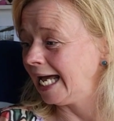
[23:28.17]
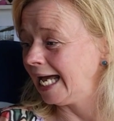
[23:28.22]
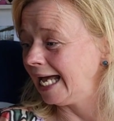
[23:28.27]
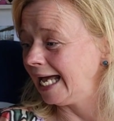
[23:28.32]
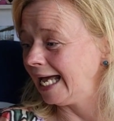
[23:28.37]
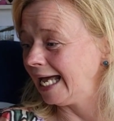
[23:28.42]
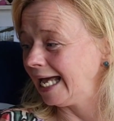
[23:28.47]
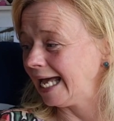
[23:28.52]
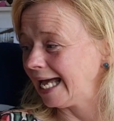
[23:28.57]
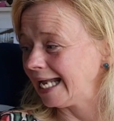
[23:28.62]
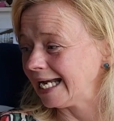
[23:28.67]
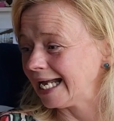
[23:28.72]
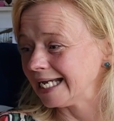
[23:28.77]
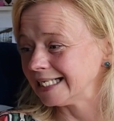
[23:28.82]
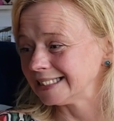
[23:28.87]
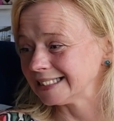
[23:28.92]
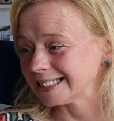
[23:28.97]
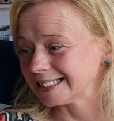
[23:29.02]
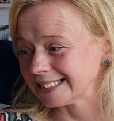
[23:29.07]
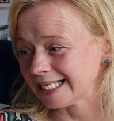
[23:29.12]
And I
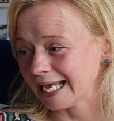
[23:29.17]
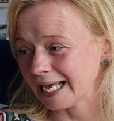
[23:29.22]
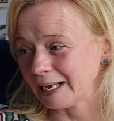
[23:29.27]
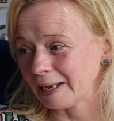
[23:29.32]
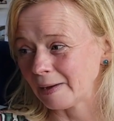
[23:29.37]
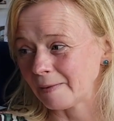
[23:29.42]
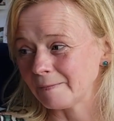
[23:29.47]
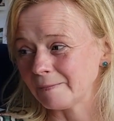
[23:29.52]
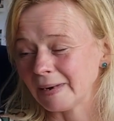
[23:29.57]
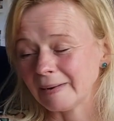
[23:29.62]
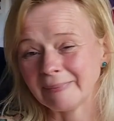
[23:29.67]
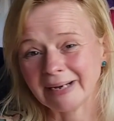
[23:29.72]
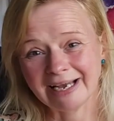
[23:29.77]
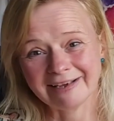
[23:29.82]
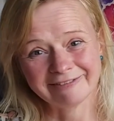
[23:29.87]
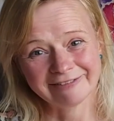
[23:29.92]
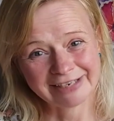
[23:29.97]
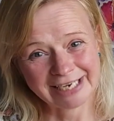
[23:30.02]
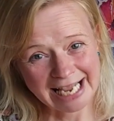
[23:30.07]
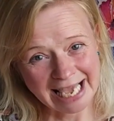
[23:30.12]
shall say
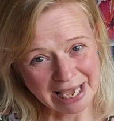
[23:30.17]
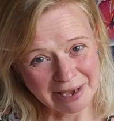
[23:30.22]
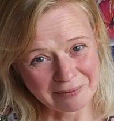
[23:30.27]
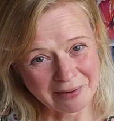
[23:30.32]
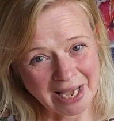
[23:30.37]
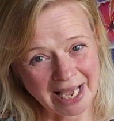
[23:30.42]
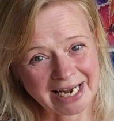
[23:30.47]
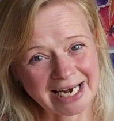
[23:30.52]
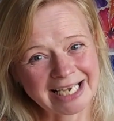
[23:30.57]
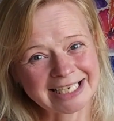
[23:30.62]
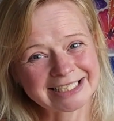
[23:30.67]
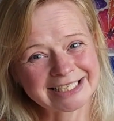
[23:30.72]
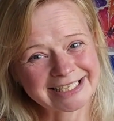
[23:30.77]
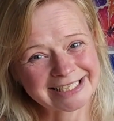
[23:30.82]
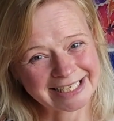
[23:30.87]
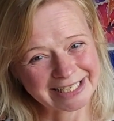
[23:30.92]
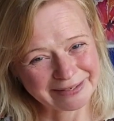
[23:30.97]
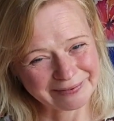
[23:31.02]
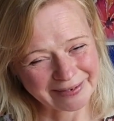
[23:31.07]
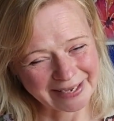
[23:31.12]
bye-bye for now, and I shall
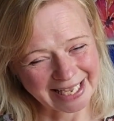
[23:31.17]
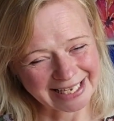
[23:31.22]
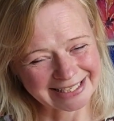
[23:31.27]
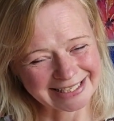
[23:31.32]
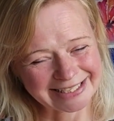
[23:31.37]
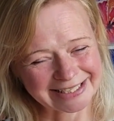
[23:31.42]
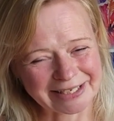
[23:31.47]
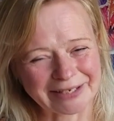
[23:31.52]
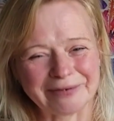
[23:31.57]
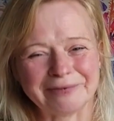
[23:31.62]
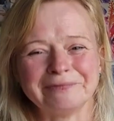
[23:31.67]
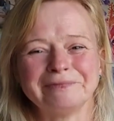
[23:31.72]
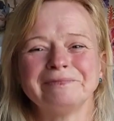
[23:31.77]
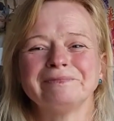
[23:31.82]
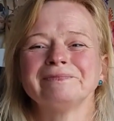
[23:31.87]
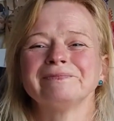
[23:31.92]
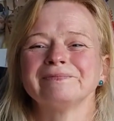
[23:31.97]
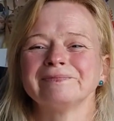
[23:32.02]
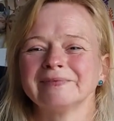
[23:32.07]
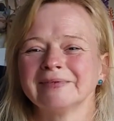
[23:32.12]
see you again soon.
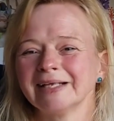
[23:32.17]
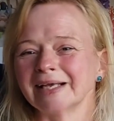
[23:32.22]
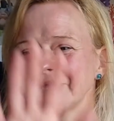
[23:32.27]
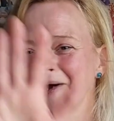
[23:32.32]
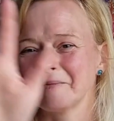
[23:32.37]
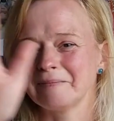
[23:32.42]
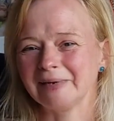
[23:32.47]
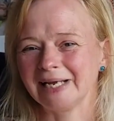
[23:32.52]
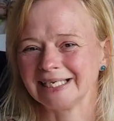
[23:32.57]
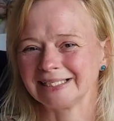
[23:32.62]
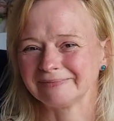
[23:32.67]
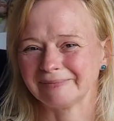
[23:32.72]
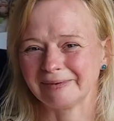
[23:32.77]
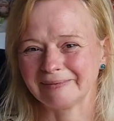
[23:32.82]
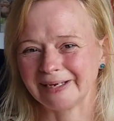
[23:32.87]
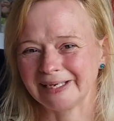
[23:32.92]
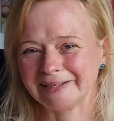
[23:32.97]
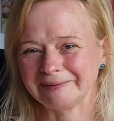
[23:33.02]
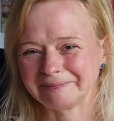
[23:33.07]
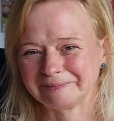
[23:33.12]
God bless.
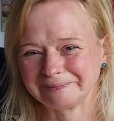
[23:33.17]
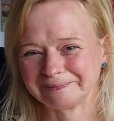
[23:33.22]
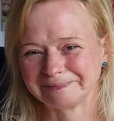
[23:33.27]
Bye-bye.